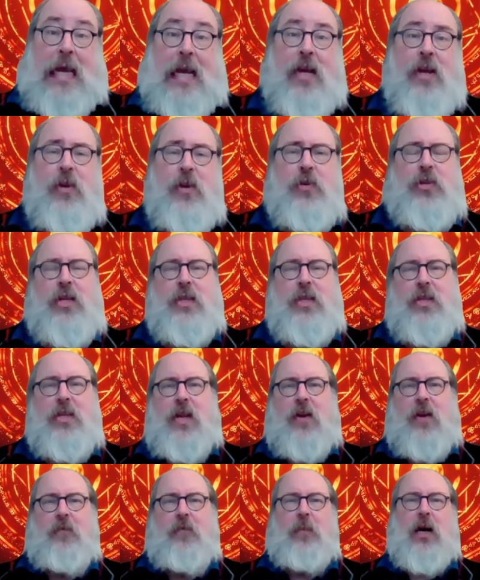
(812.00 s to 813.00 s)
You see, the
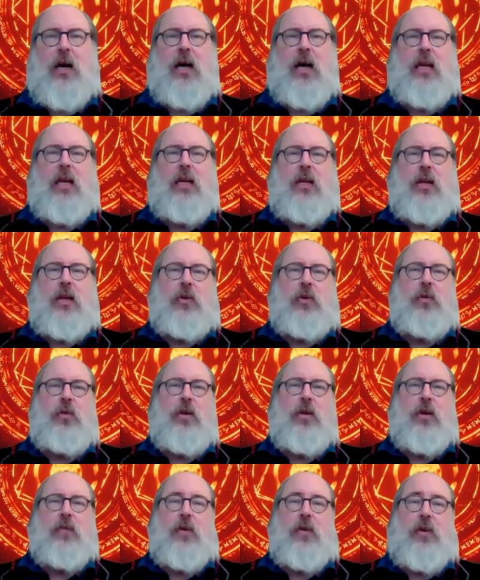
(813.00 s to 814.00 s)
state of mind,
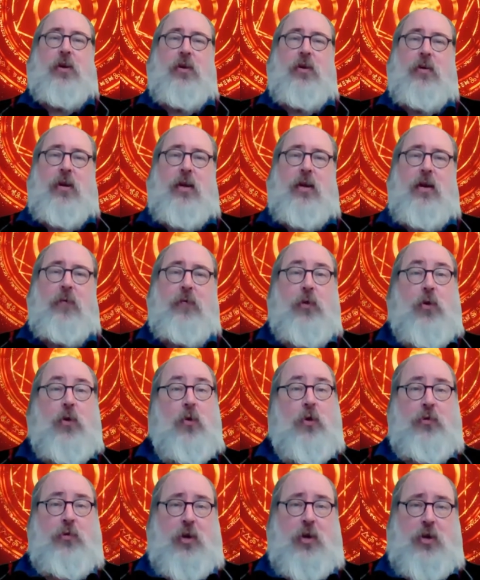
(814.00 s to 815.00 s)
including the degree of your
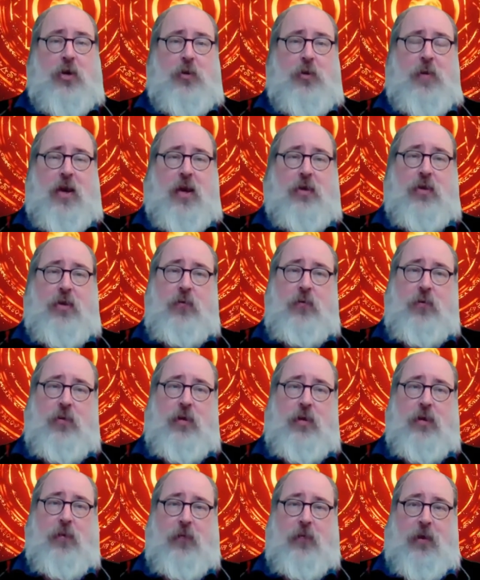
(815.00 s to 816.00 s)
trespass in
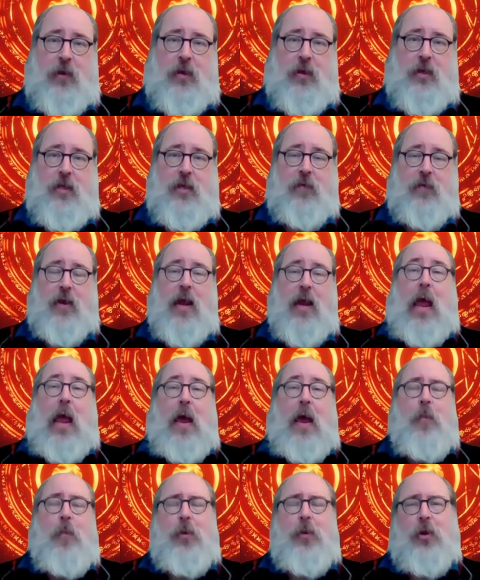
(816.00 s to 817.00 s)
wounding the feelings of a
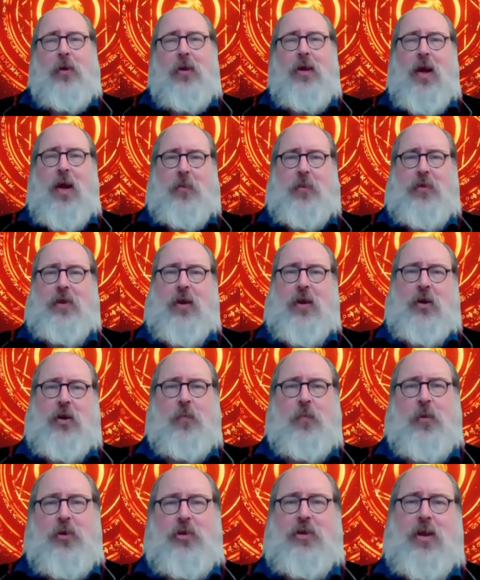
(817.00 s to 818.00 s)
purely hypothetical
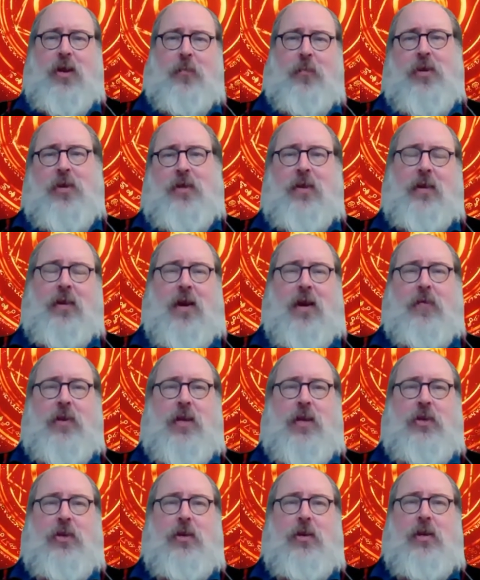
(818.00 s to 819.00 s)
person not present in the
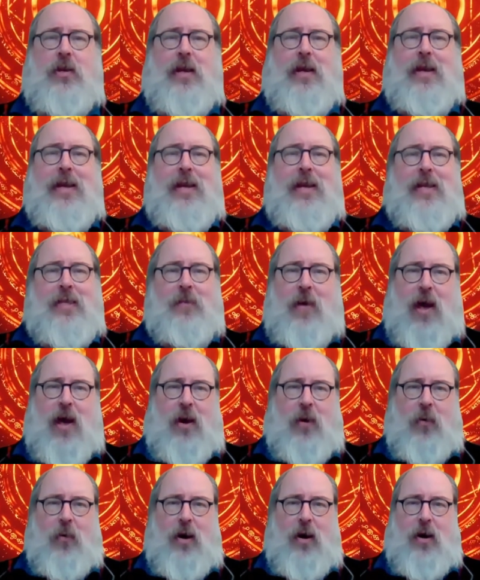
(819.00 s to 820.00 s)
conversation, is a
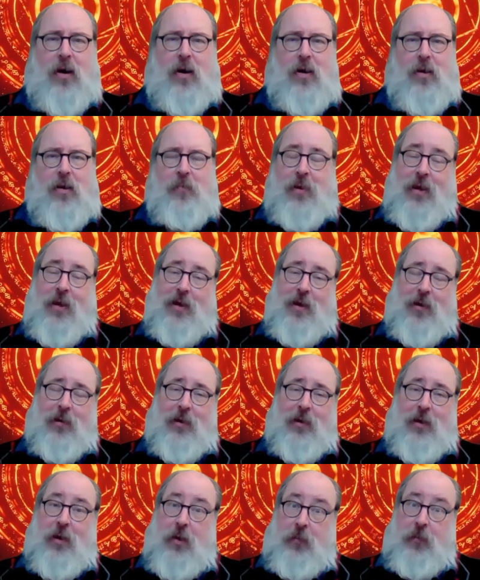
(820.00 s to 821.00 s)
matter where, being
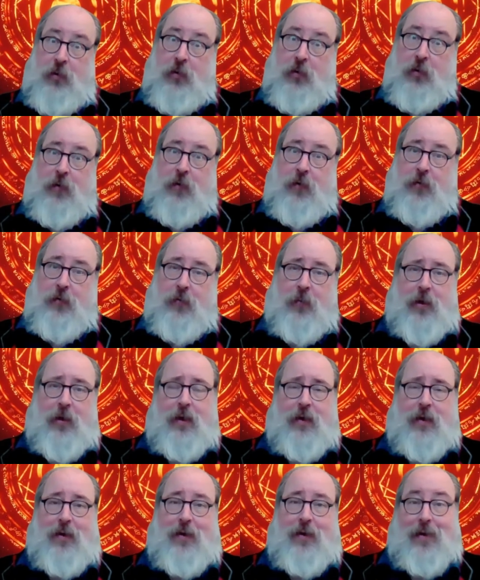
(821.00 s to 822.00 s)
utterly unmoored from
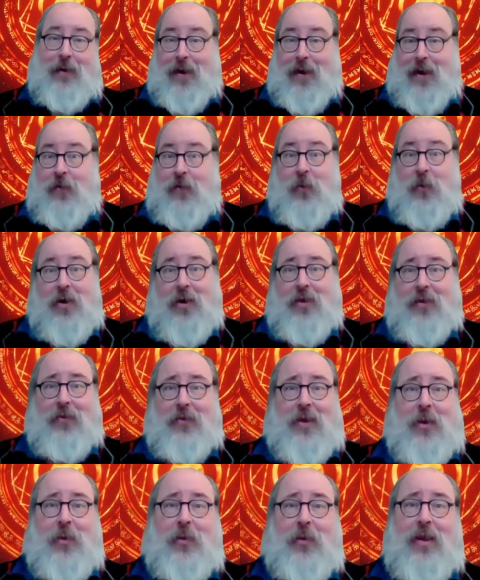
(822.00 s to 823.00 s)
reality, everyone is
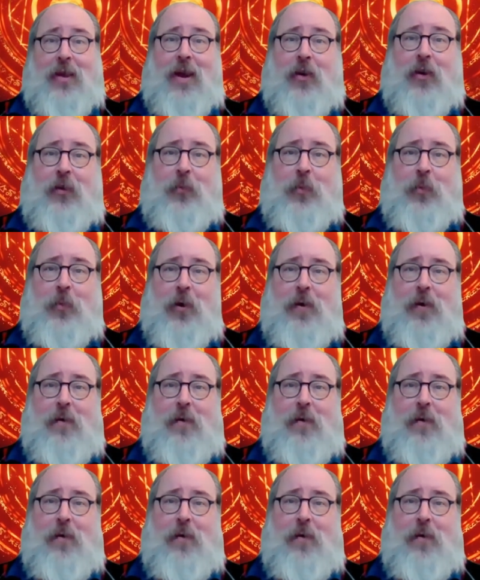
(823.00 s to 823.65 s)
equally an expert.